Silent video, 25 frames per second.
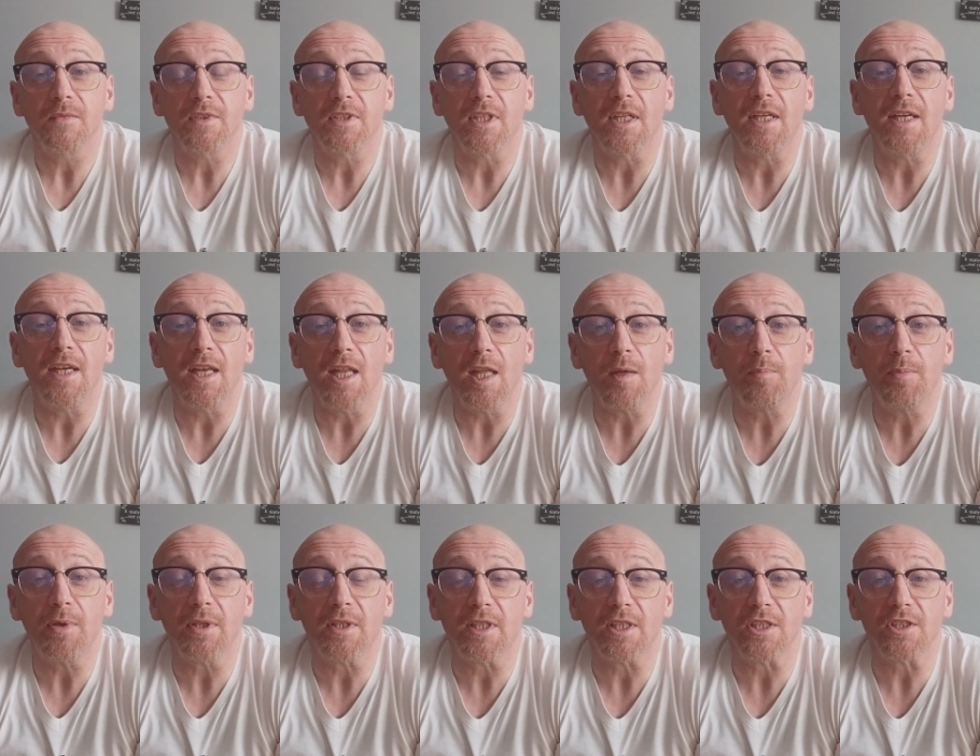The
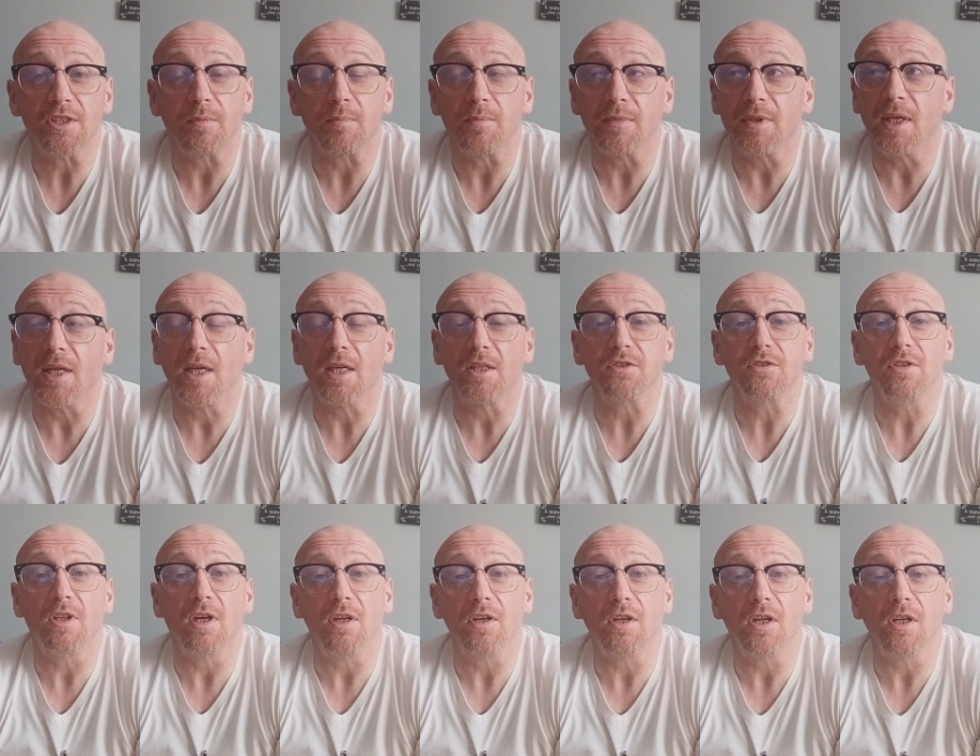nepotism that has
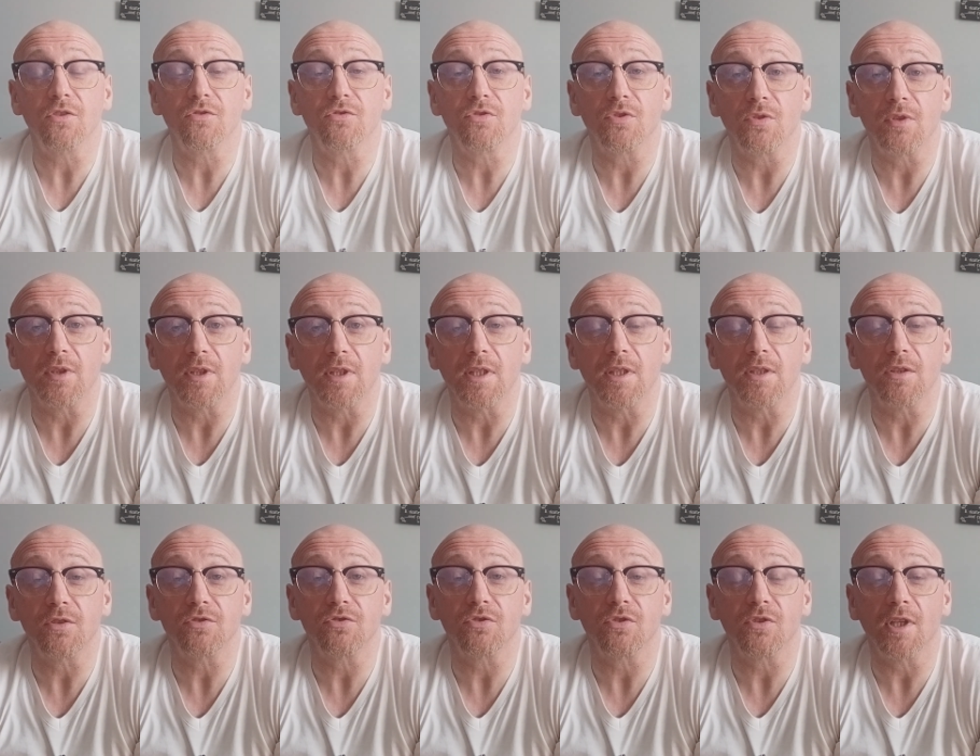gone on through the
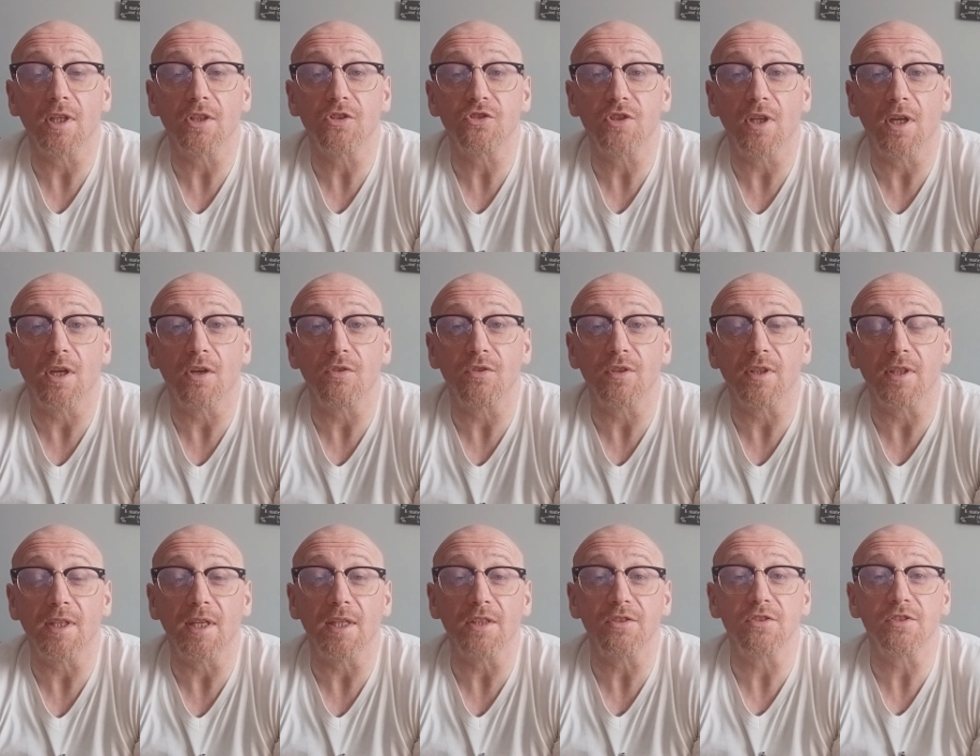years to that charity.
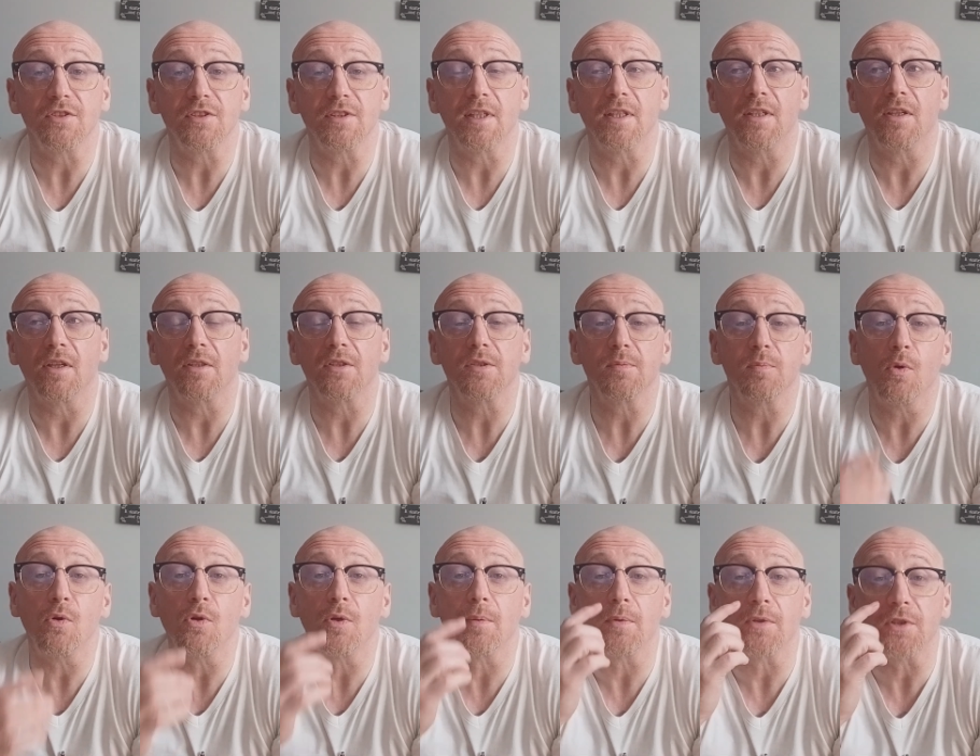And as I said, I
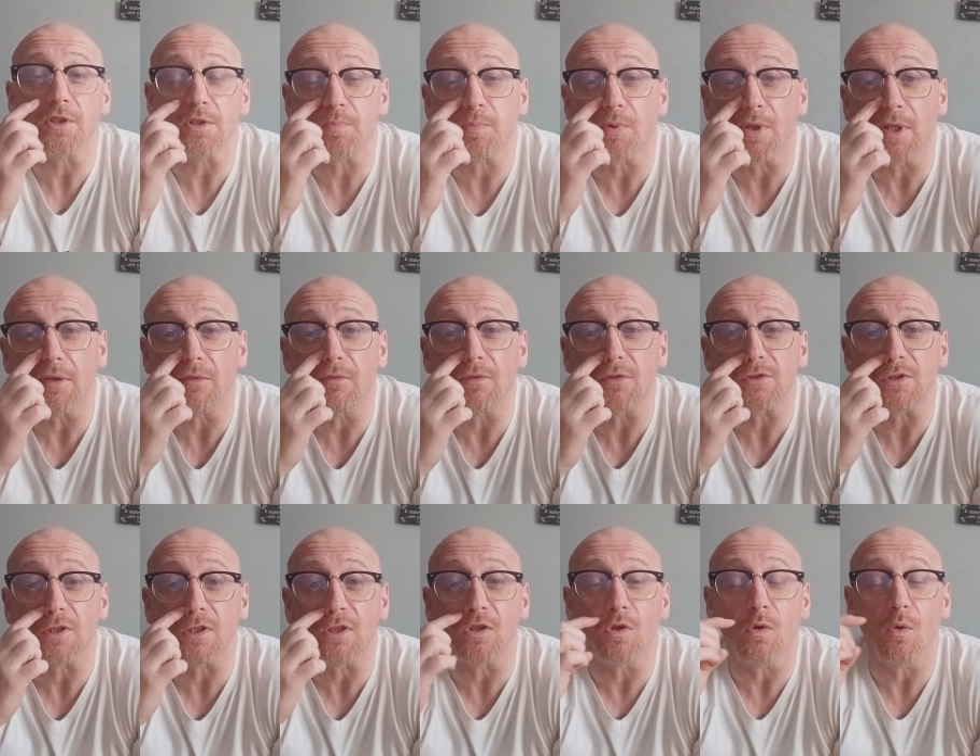spoke about this
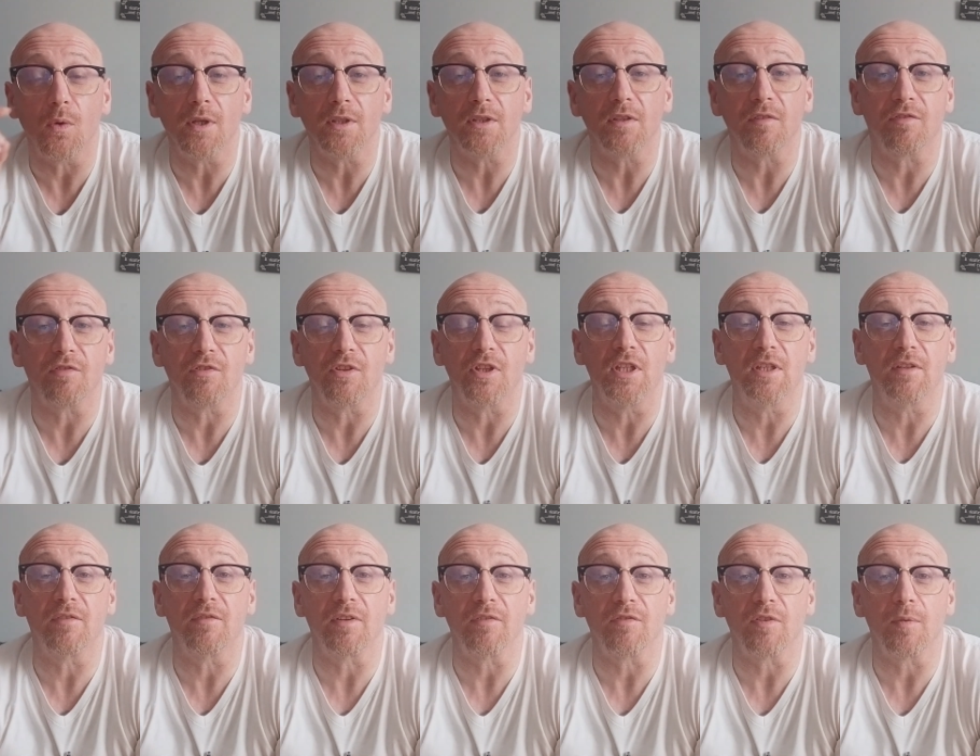previously. You can go on to
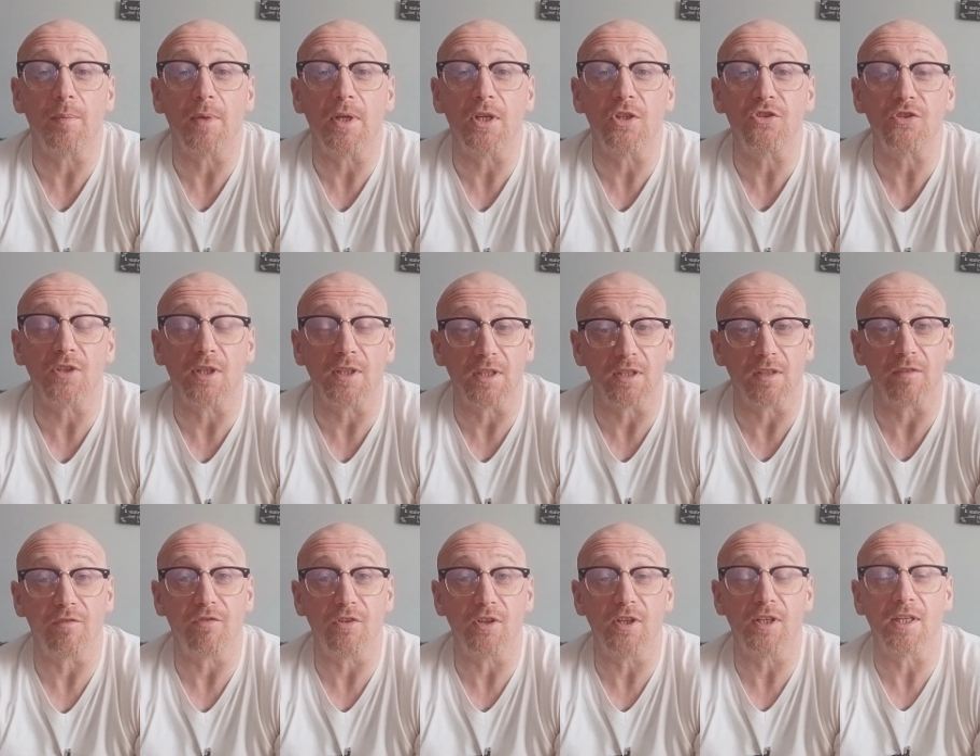Freedom of Information and you
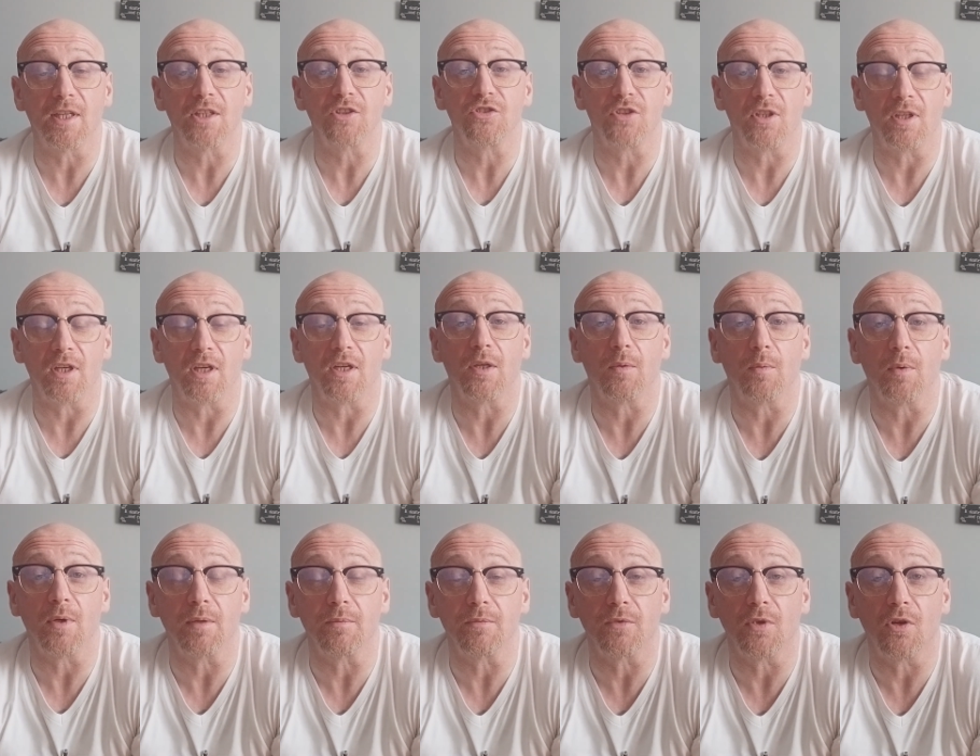can find actually a lot of
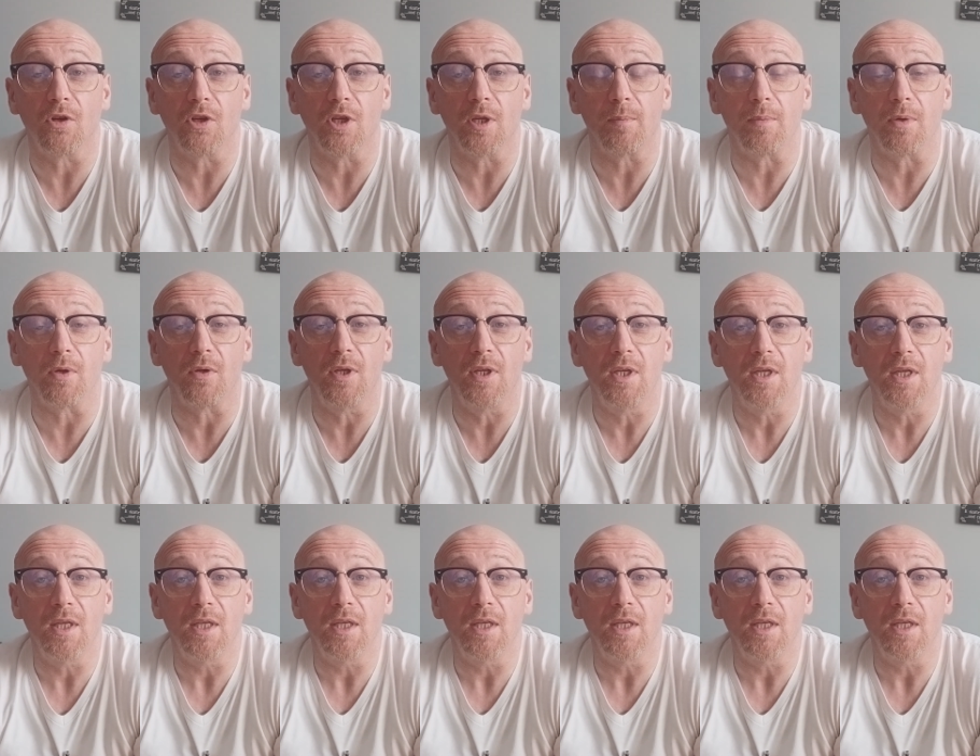what I'm talking about.